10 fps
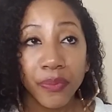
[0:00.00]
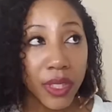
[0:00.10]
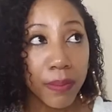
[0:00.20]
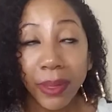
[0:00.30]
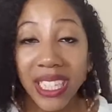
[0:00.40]

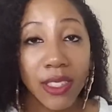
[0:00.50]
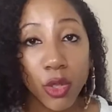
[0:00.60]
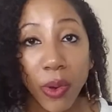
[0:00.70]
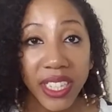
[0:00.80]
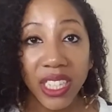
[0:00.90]
being
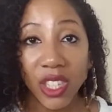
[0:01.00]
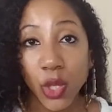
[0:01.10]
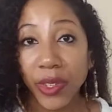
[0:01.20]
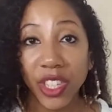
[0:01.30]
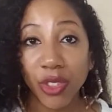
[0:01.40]
twenty and
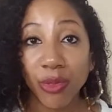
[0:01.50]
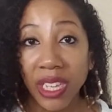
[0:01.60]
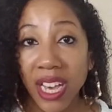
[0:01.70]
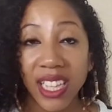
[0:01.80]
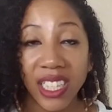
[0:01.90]
twenty-three
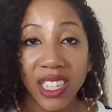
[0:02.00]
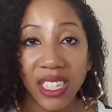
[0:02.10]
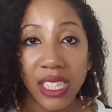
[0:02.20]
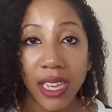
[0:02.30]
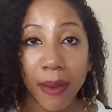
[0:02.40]
kind of young
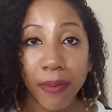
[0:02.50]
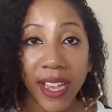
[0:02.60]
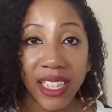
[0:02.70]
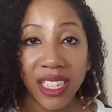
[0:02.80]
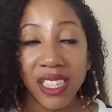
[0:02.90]
to get
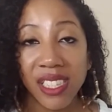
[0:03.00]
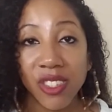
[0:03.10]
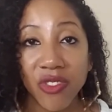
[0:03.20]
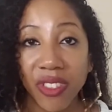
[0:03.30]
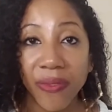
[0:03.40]
pregnant,
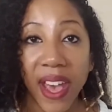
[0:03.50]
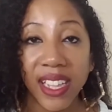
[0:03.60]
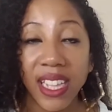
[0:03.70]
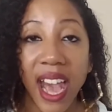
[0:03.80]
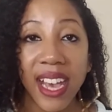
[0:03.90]
considering the
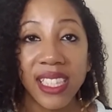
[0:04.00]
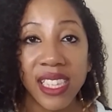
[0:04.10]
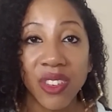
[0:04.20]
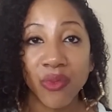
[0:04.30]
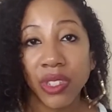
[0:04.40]
fact that I
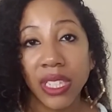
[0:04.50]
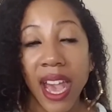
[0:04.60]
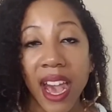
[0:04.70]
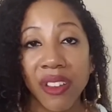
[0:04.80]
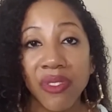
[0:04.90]
didn't really
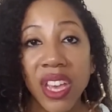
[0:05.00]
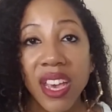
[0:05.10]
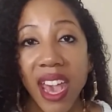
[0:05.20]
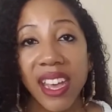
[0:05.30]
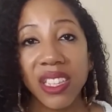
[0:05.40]
have
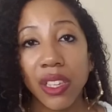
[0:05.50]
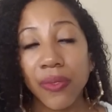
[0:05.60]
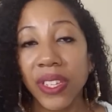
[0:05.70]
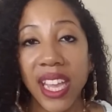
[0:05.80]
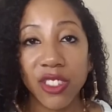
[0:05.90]
any
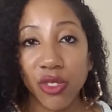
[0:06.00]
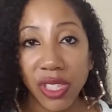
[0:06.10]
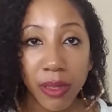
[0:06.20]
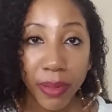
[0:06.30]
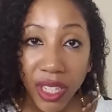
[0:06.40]
financial
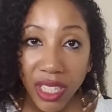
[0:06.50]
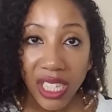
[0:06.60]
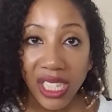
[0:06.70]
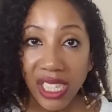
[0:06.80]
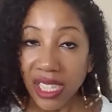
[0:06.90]
stability
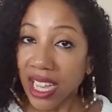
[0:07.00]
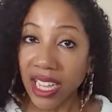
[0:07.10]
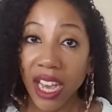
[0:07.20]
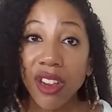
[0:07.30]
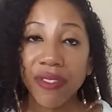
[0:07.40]
to take
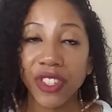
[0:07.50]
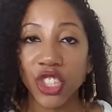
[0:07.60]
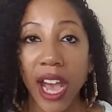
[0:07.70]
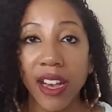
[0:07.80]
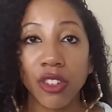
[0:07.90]
care of a
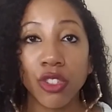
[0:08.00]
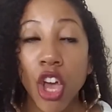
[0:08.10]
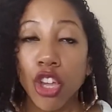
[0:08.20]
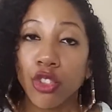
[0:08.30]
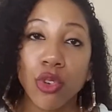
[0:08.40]
child,
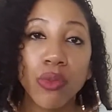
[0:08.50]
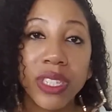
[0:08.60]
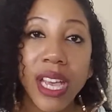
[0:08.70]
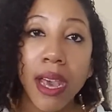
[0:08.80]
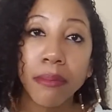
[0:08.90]
nor was
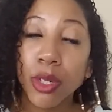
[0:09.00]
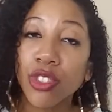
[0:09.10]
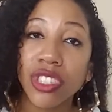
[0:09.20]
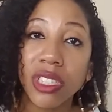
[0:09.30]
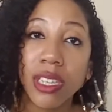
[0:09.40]
I
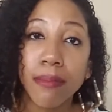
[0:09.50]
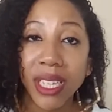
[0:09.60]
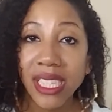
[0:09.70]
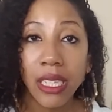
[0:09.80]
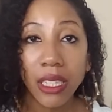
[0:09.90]
emotionally and
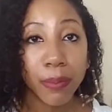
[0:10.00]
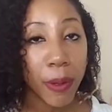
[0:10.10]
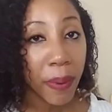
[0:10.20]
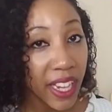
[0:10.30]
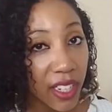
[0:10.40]
mentally
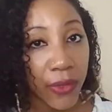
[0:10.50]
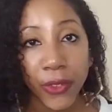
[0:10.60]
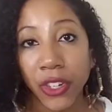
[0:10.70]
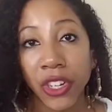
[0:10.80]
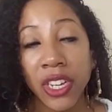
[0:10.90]
prepared
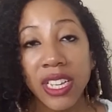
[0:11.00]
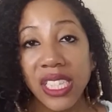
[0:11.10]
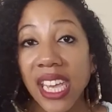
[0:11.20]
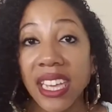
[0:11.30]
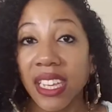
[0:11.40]
for
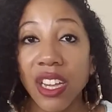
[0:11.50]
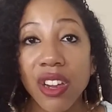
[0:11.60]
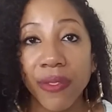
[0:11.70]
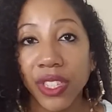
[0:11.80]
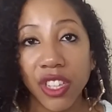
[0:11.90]
taking care
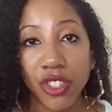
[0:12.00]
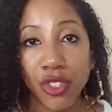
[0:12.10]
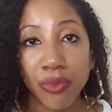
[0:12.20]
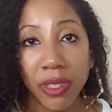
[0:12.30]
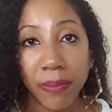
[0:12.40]
of another
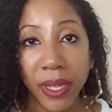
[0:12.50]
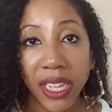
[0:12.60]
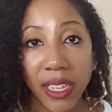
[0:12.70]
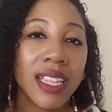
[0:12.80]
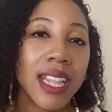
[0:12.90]
human
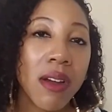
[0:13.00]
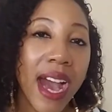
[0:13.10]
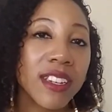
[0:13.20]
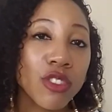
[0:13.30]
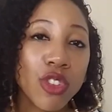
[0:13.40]
being. Now,
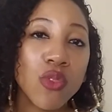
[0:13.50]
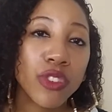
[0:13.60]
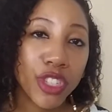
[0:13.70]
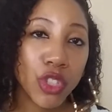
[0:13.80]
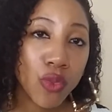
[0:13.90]
I don't know where
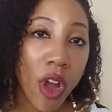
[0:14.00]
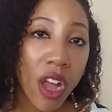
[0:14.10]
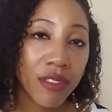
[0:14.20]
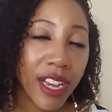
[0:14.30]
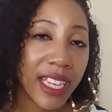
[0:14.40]
you
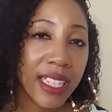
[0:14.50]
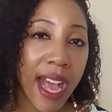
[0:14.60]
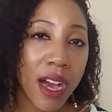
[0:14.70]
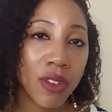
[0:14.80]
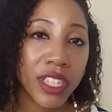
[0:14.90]
are right
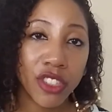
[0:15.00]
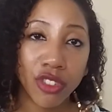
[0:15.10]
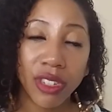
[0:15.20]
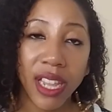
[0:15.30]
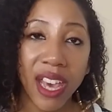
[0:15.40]
now in
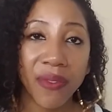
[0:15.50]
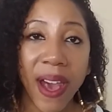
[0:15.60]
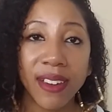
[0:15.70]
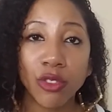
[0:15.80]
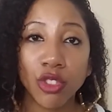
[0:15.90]
your life.
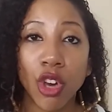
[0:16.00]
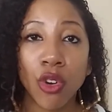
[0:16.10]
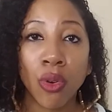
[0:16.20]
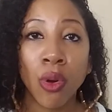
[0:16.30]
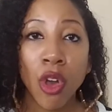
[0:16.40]
I don't
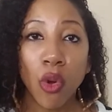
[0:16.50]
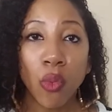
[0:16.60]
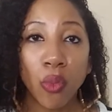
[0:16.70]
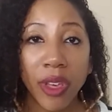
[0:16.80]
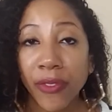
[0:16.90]
know
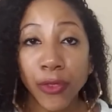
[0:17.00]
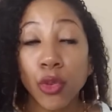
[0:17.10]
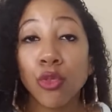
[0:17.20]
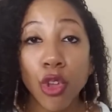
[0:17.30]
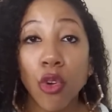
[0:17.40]
if
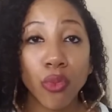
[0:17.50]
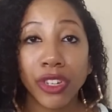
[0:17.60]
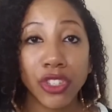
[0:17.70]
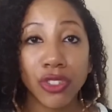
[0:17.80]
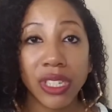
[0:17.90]
you know where
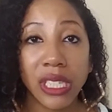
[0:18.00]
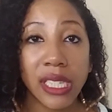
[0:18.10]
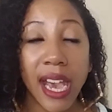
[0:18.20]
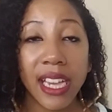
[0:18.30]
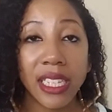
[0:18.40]
your
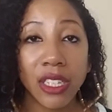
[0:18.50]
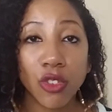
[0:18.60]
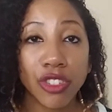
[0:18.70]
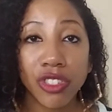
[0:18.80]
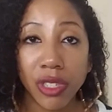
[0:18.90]
anxiety or
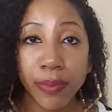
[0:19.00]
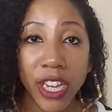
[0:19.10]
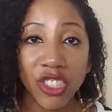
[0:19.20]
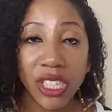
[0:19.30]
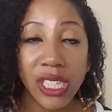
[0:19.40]
your
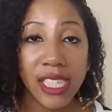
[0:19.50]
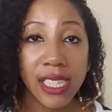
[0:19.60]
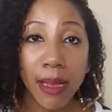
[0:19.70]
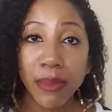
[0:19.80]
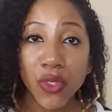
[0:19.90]
depression
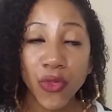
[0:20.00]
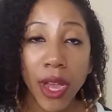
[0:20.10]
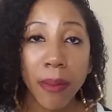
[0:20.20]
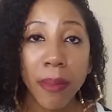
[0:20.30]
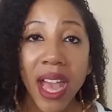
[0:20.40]
stems
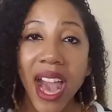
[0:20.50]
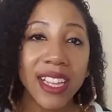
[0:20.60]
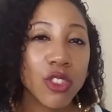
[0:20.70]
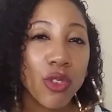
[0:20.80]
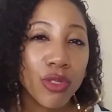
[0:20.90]
from. I
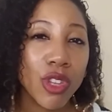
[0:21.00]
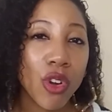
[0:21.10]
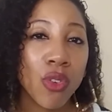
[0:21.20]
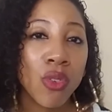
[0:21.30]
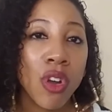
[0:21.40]
don't
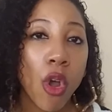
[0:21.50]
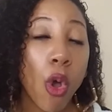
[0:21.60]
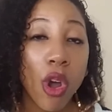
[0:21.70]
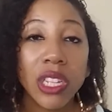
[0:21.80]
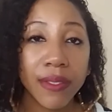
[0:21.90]
know
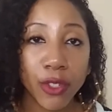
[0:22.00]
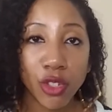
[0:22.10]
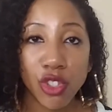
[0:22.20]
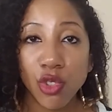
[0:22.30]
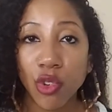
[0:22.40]
all of your
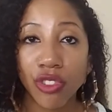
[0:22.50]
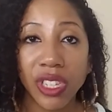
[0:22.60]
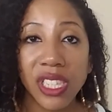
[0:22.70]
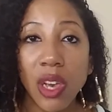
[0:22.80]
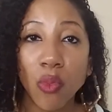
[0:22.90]

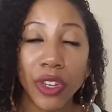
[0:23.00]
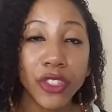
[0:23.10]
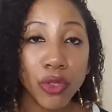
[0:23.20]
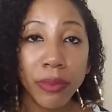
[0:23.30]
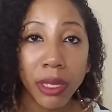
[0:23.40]
stories and what
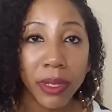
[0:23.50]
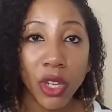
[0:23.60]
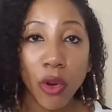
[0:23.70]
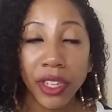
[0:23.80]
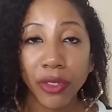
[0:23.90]
you may be
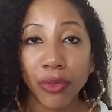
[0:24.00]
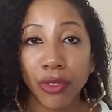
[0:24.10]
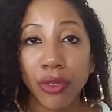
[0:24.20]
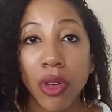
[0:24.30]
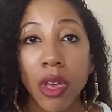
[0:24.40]
going
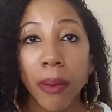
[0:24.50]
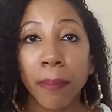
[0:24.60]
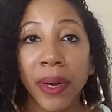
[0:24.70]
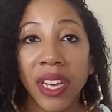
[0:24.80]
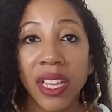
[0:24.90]
through,
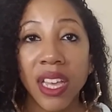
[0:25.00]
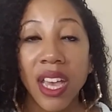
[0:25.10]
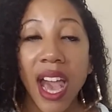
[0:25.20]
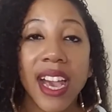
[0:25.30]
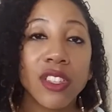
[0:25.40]
but
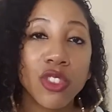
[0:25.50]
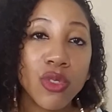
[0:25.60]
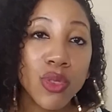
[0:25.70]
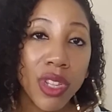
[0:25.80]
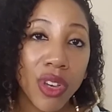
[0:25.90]
I
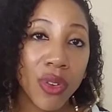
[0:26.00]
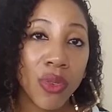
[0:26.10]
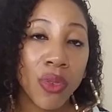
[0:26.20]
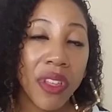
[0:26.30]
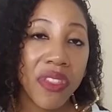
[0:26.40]
do
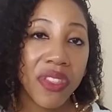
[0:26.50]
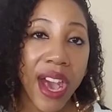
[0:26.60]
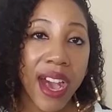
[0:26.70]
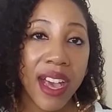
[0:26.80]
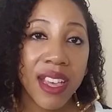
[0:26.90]
know
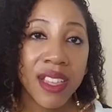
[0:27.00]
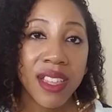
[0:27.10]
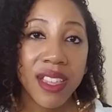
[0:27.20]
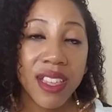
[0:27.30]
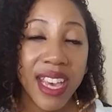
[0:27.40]
that
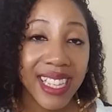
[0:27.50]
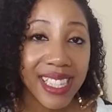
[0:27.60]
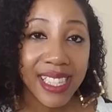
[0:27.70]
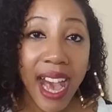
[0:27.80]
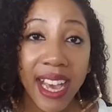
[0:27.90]

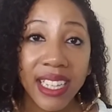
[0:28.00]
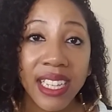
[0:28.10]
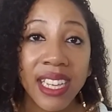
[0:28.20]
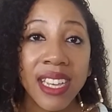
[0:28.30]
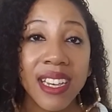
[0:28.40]

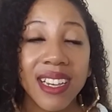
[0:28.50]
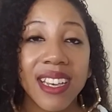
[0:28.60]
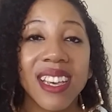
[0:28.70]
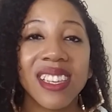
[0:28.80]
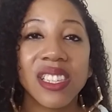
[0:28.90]
anxiety
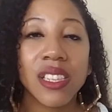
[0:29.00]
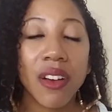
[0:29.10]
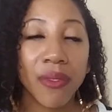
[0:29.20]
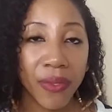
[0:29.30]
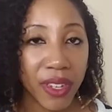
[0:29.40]
is
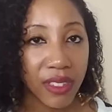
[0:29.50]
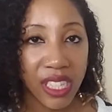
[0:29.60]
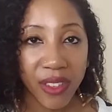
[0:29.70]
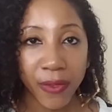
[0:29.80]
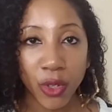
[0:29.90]
very
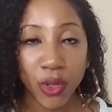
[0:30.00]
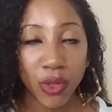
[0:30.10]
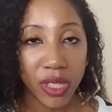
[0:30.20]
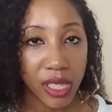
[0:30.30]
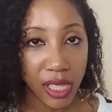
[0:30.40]

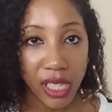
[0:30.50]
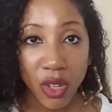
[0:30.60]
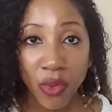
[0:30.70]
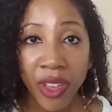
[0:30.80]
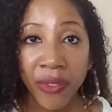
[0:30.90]
difficult to deal
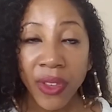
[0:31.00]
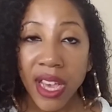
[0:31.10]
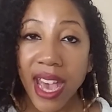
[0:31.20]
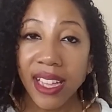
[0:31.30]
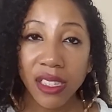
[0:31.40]
with,
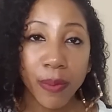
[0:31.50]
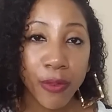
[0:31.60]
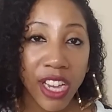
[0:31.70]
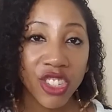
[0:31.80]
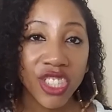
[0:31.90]
and
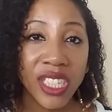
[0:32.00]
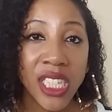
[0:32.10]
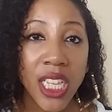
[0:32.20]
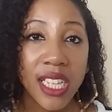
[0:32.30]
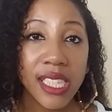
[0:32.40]

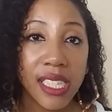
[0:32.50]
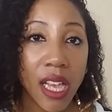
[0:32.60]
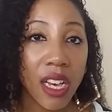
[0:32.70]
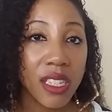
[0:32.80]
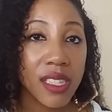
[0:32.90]
depression
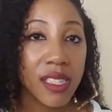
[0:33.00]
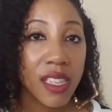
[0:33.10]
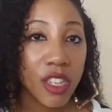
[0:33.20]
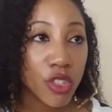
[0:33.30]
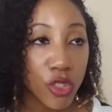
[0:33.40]
sucks
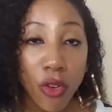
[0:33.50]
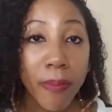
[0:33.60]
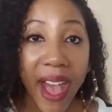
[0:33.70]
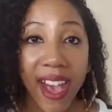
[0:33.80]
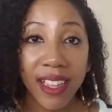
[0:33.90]
so
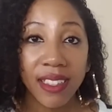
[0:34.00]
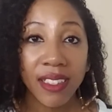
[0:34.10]
bad.